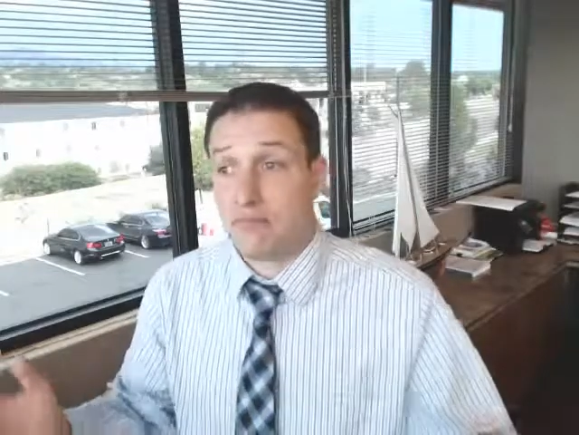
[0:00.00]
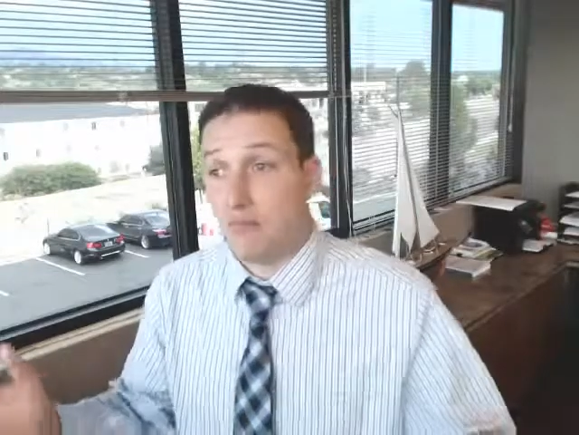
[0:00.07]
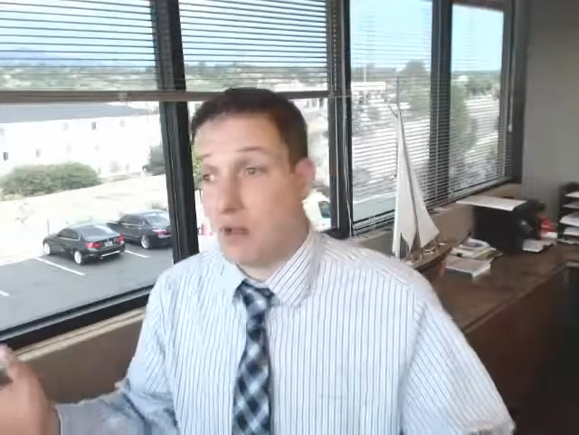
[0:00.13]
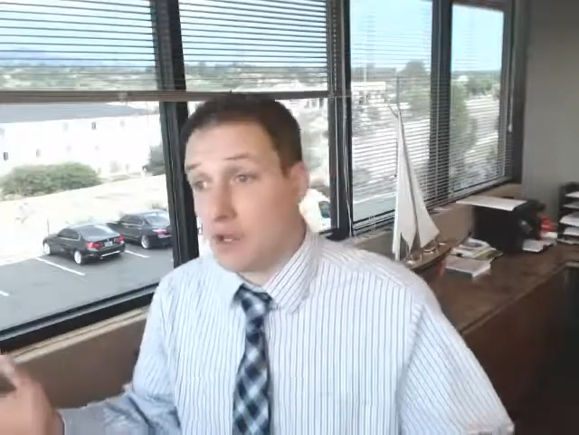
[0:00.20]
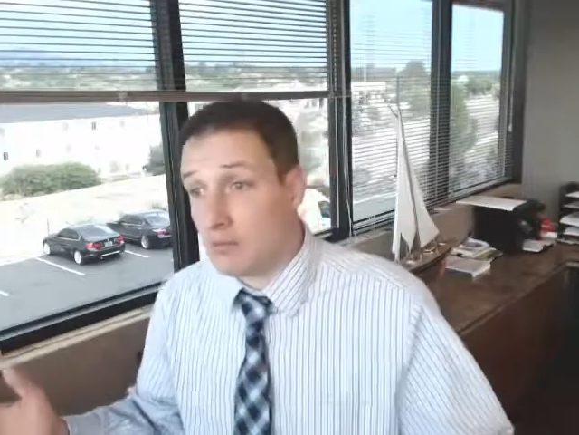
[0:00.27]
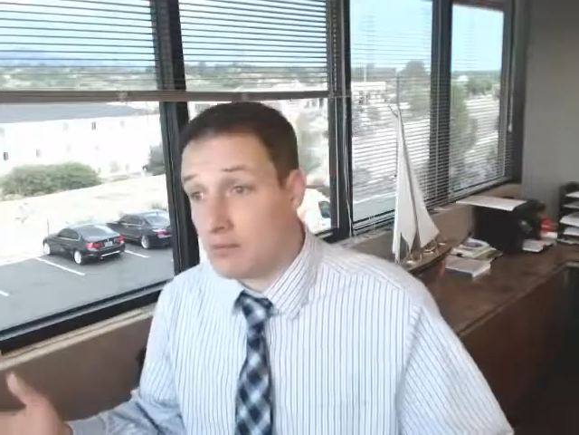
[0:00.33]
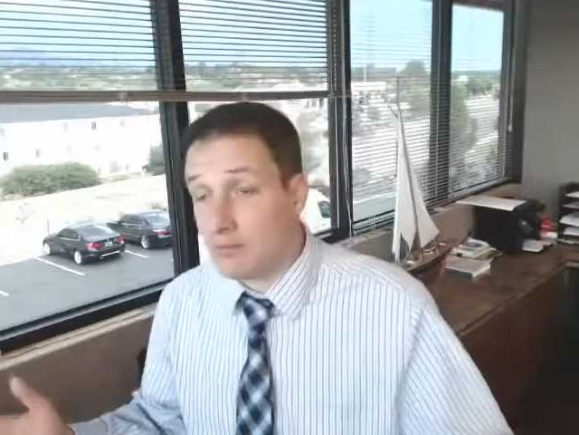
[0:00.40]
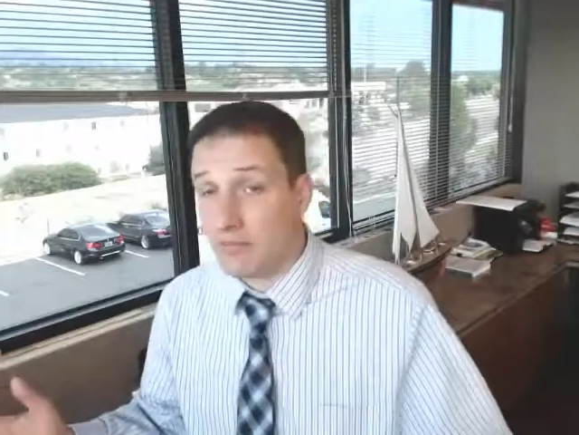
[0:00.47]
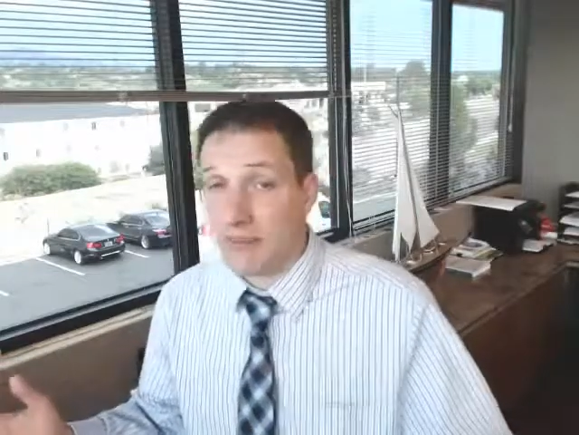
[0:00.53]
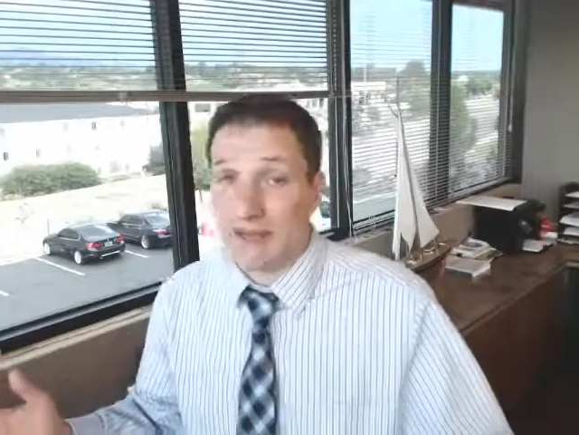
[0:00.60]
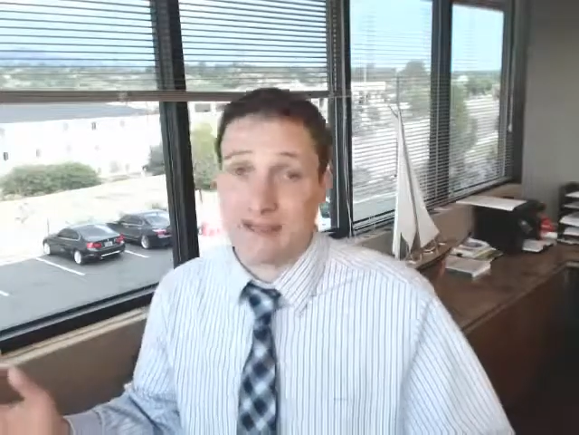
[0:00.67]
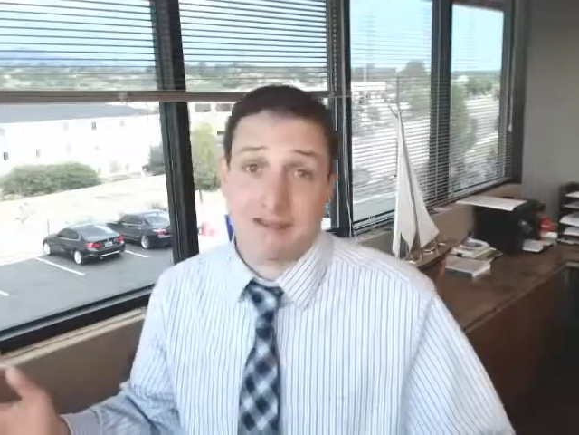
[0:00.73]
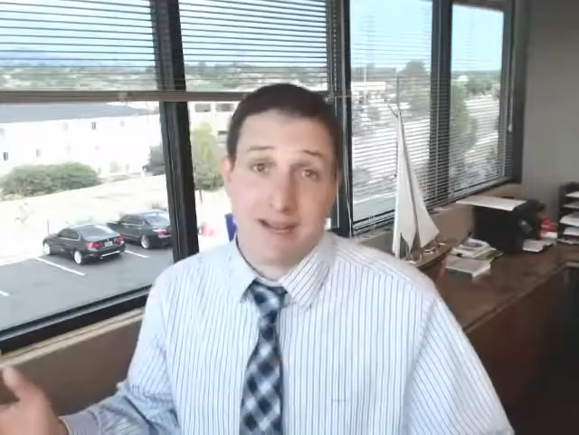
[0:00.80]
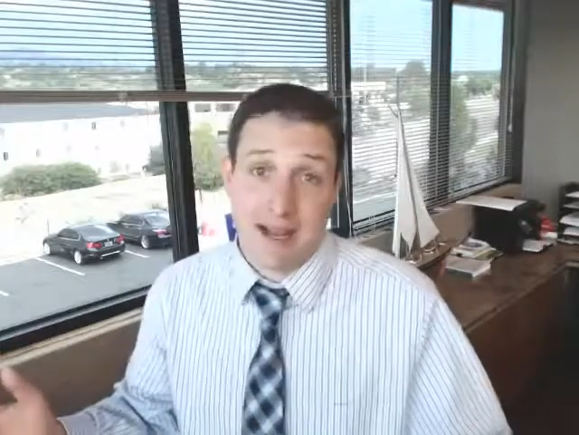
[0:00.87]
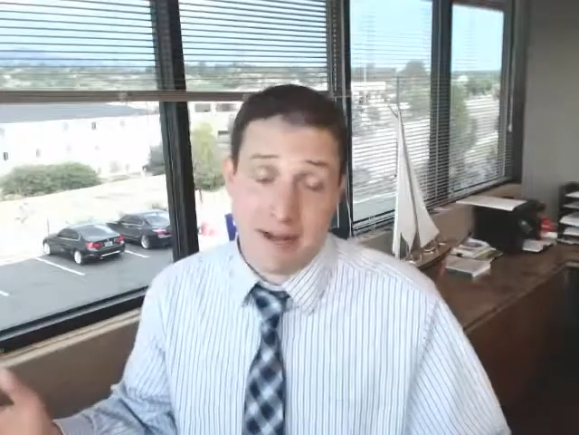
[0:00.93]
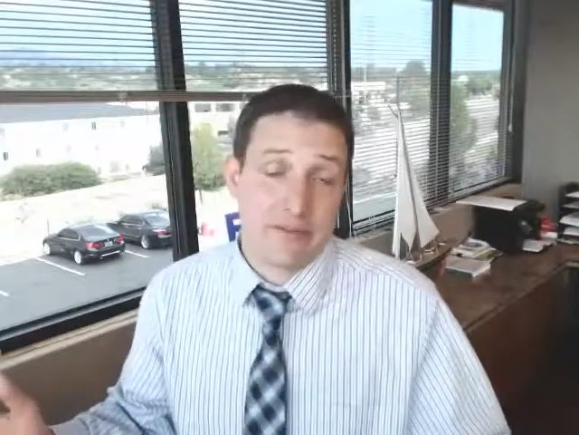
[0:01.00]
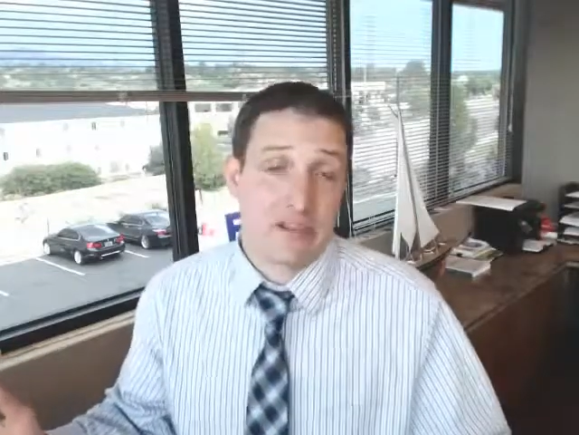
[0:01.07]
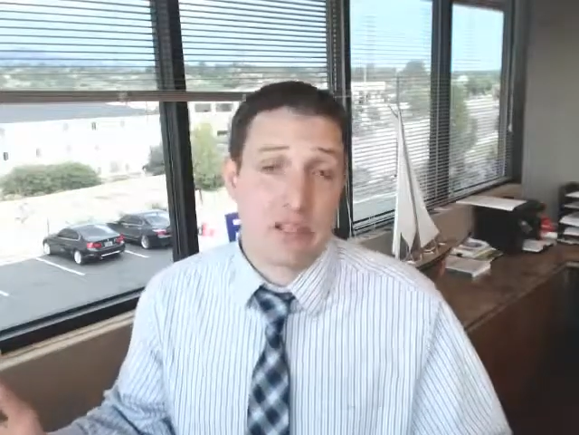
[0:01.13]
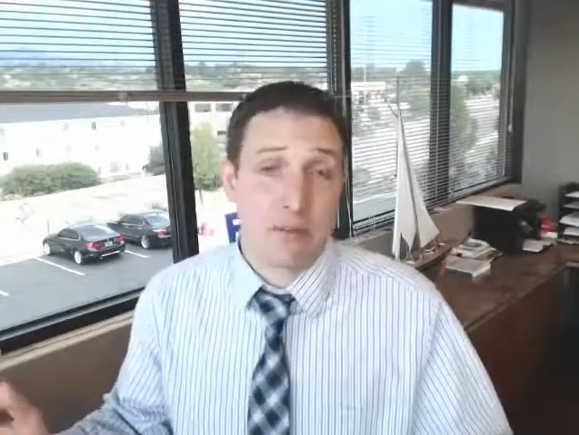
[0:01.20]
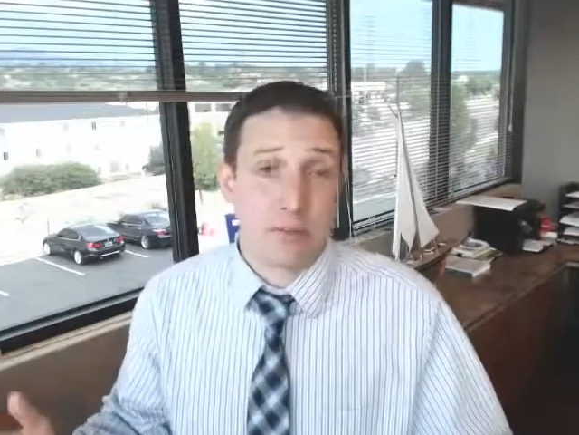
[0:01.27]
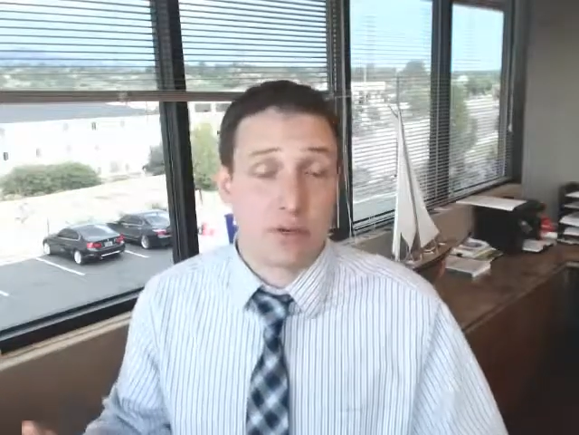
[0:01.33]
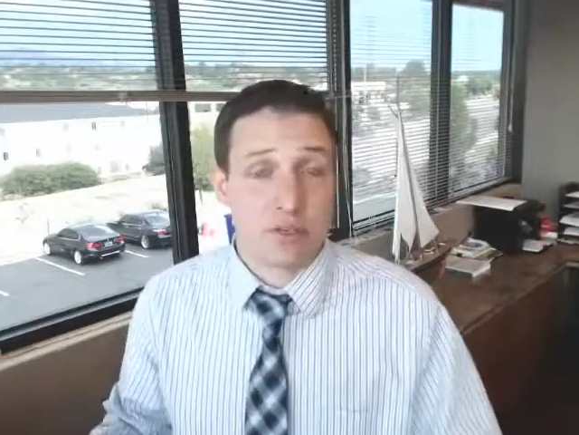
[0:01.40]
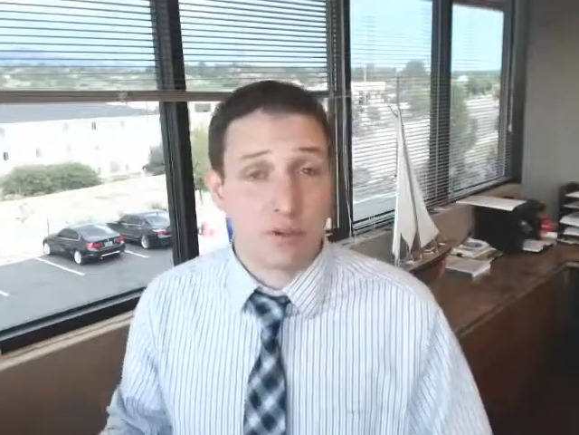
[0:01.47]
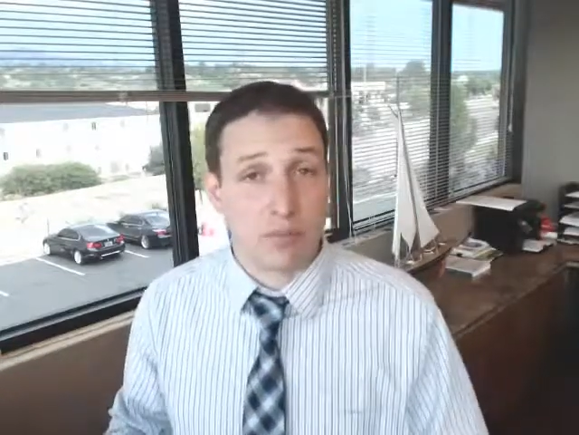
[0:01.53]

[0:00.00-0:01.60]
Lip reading: Well, that's obviously a personal